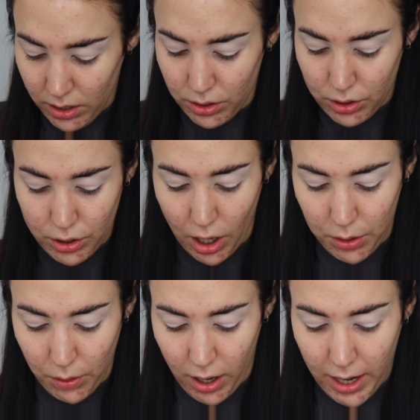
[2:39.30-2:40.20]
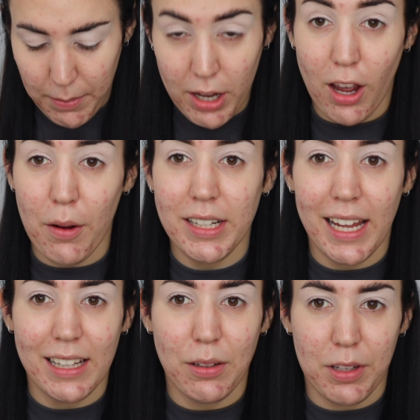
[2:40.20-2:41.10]
So I'm going
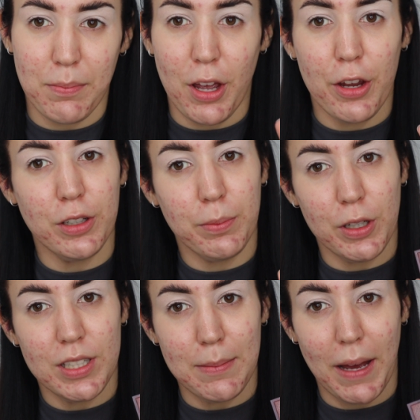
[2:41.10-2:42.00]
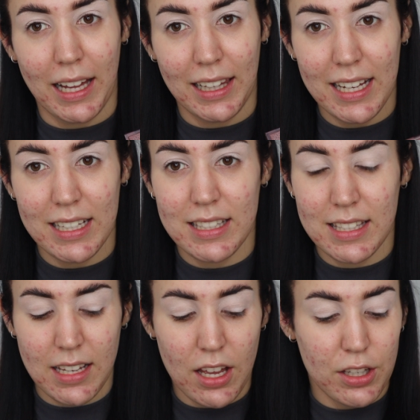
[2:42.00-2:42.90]
in with my Huda Beauty
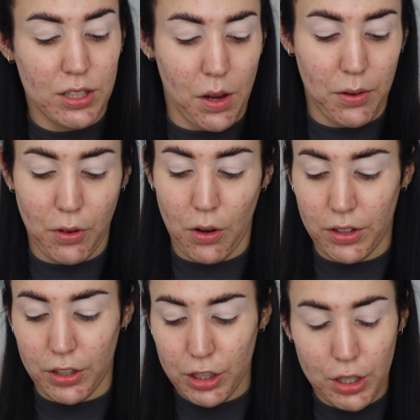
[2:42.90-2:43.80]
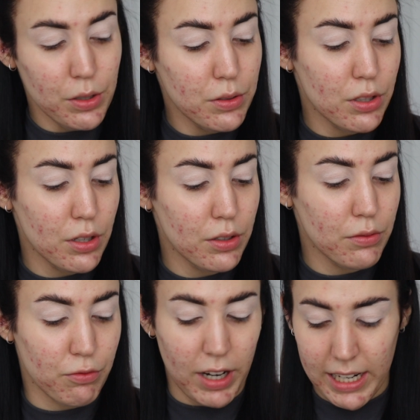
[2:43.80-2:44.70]
palettes. So I've got the Nude
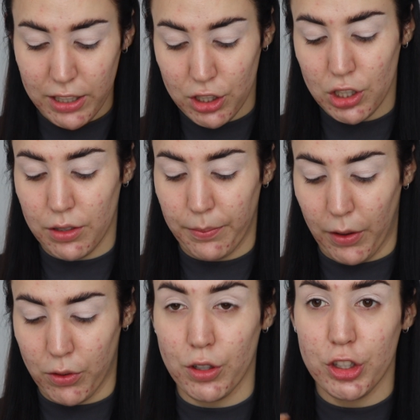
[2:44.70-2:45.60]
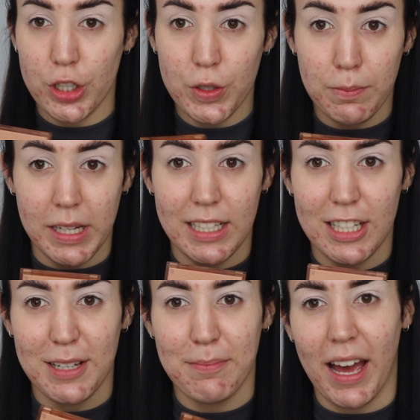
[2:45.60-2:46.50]
Rich, I've got Nude
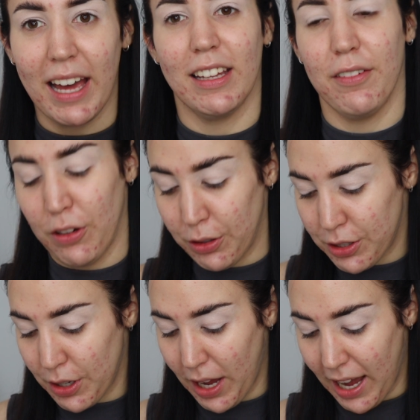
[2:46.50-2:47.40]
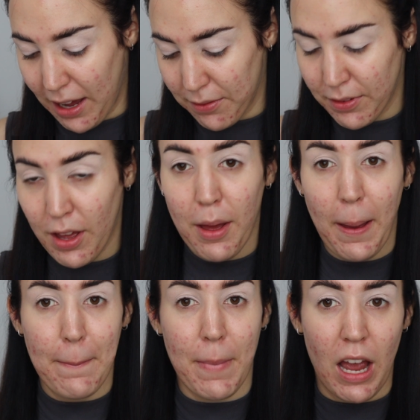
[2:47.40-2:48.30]
Medium, and I also have
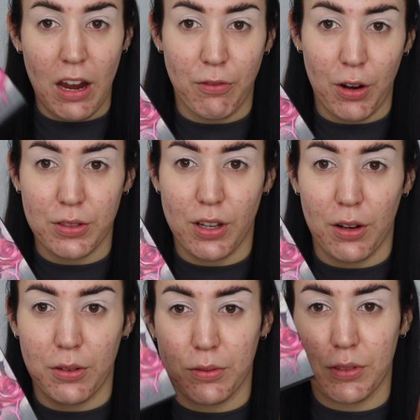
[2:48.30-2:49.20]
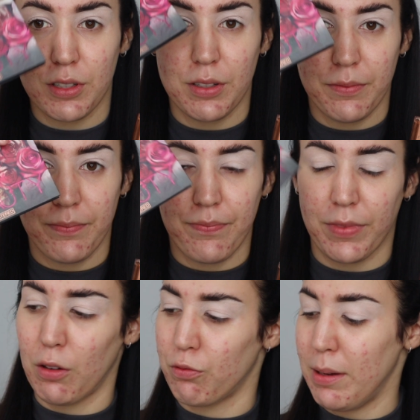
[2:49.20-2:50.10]
my Rose Gold
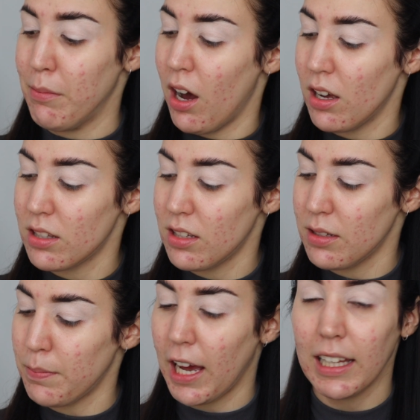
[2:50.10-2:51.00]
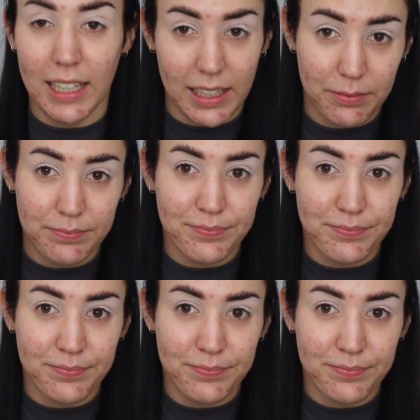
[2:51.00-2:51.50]
Remastered palette.